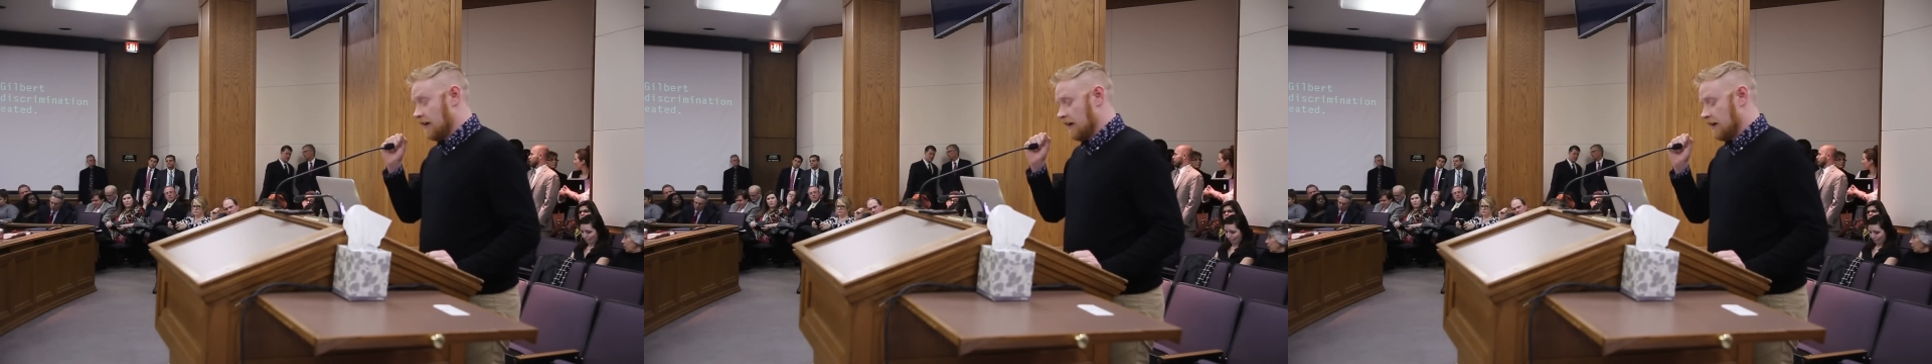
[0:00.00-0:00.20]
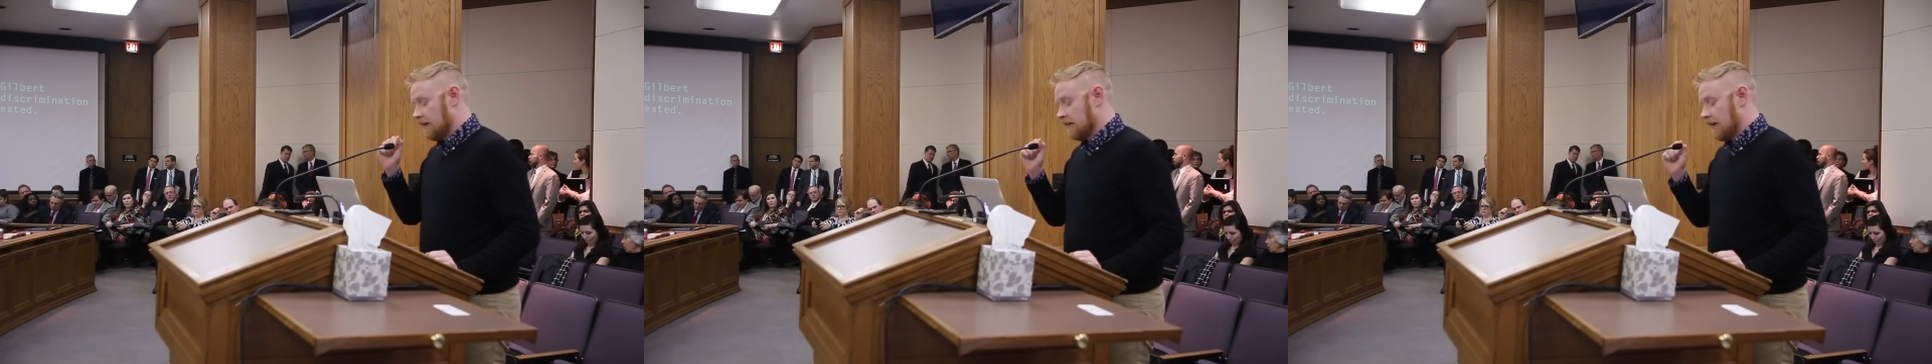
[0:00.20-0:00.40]

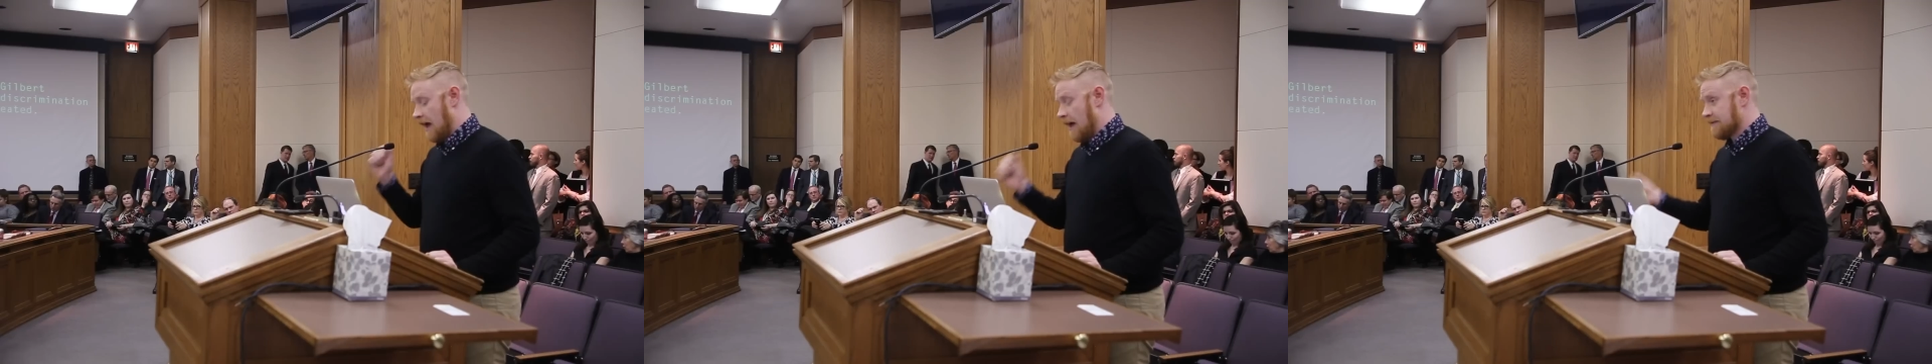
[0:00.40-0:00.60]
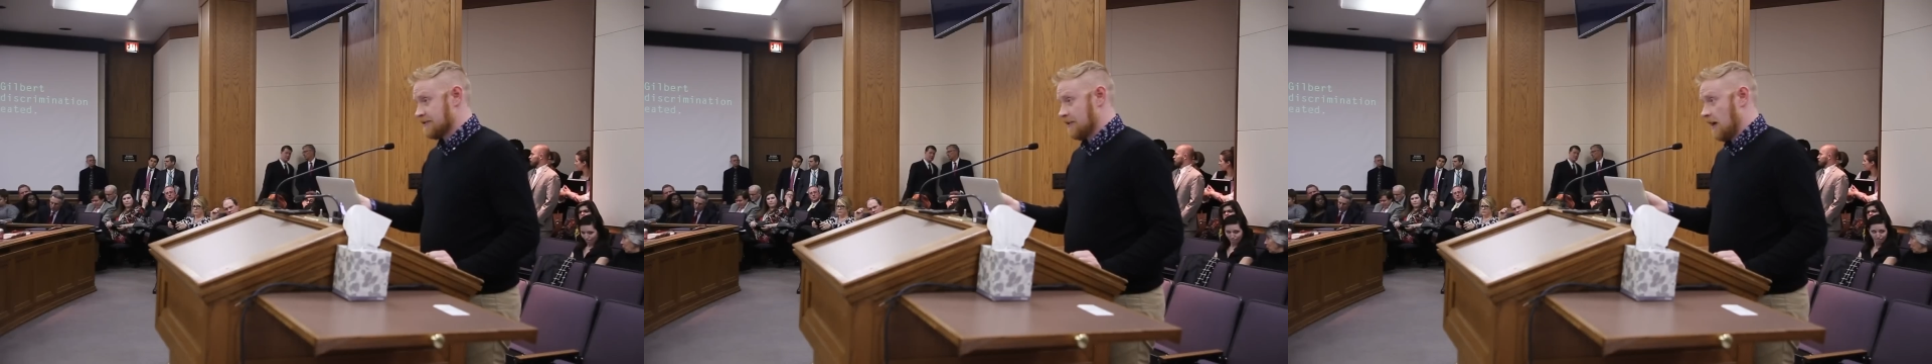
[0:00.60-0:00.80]
uh,
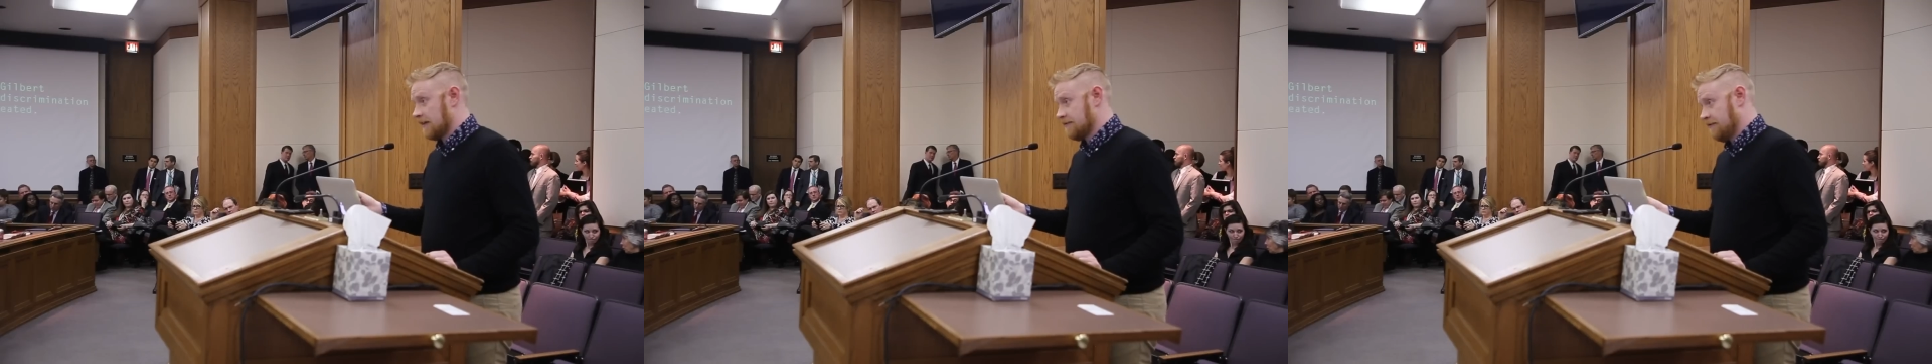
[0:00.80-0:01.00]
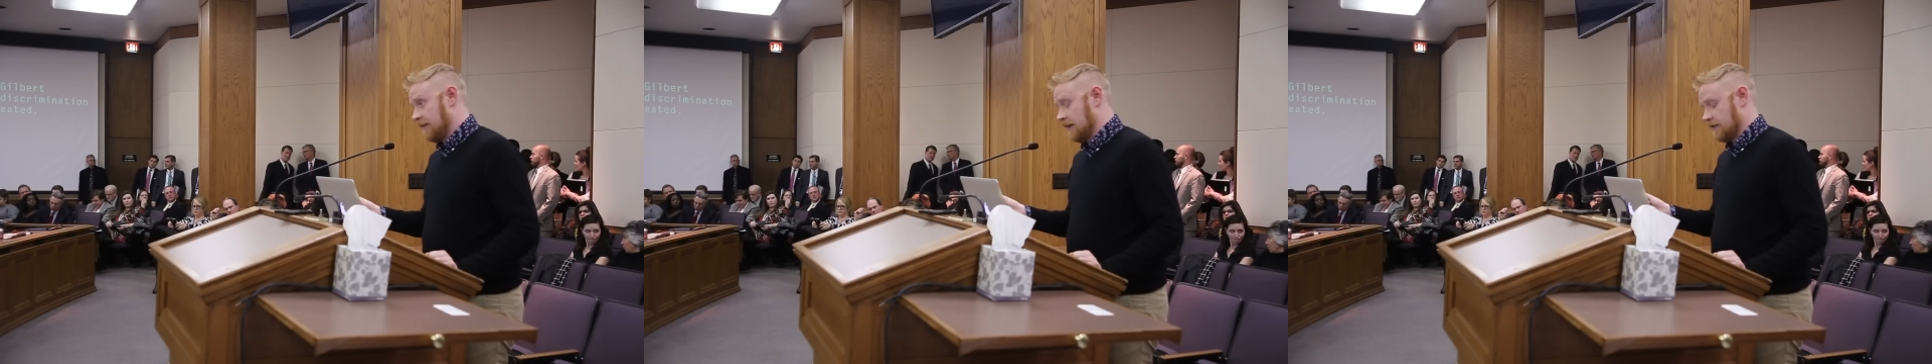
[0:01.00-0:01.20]

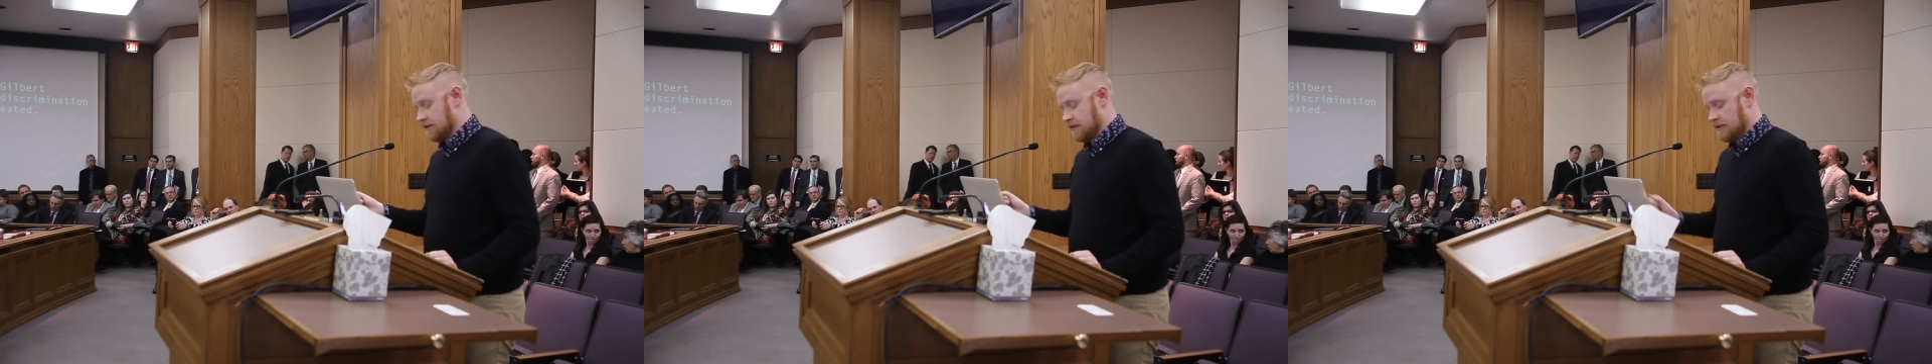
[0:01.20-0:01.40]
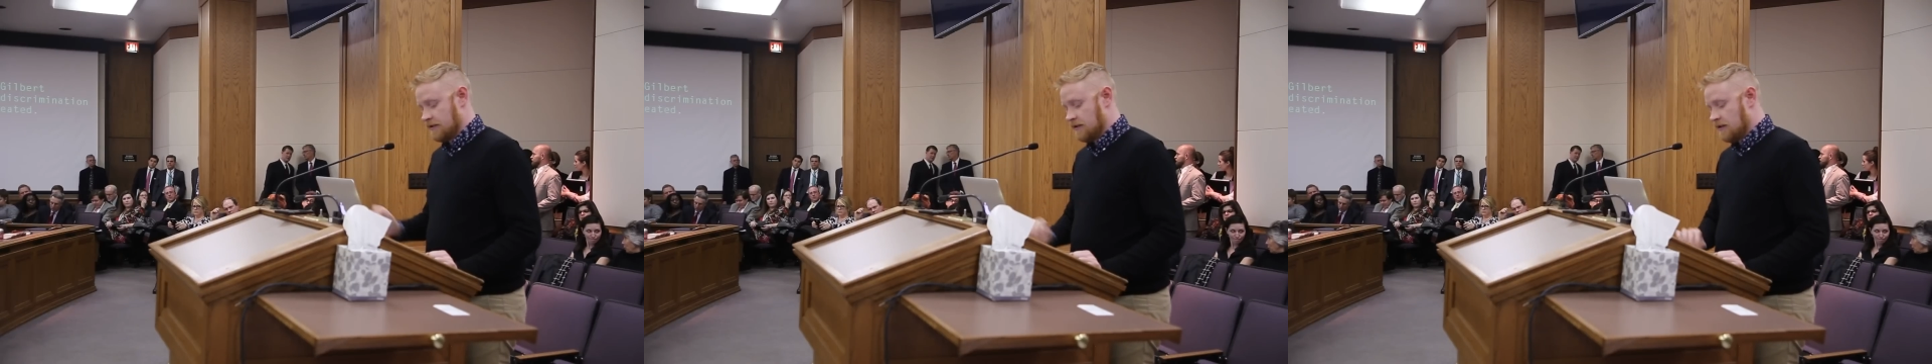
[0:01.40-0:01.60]
abstract
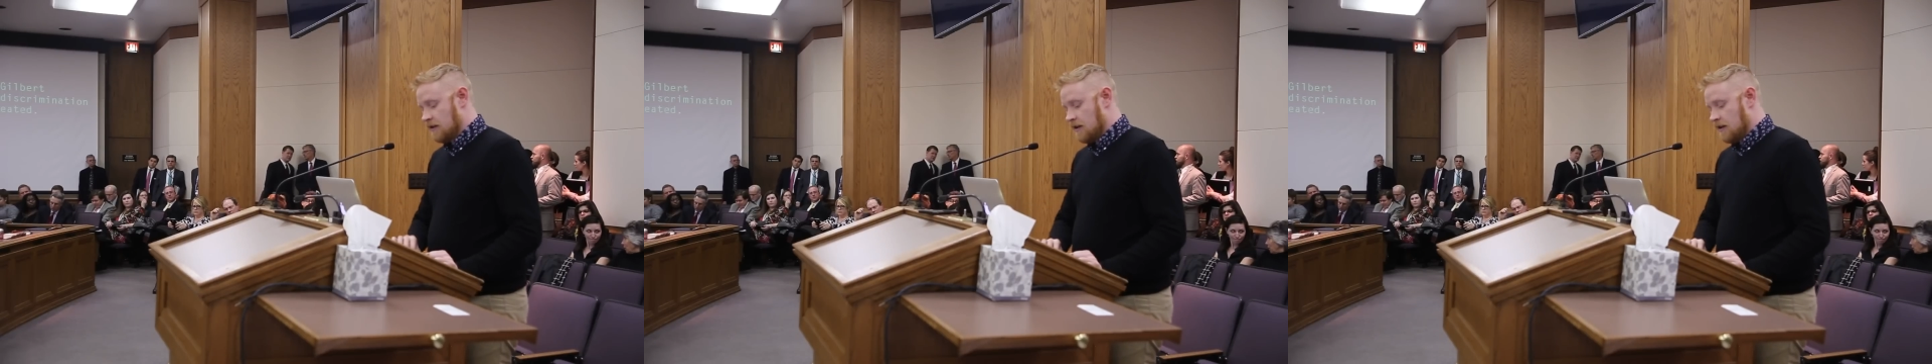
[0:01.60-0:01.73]
figures.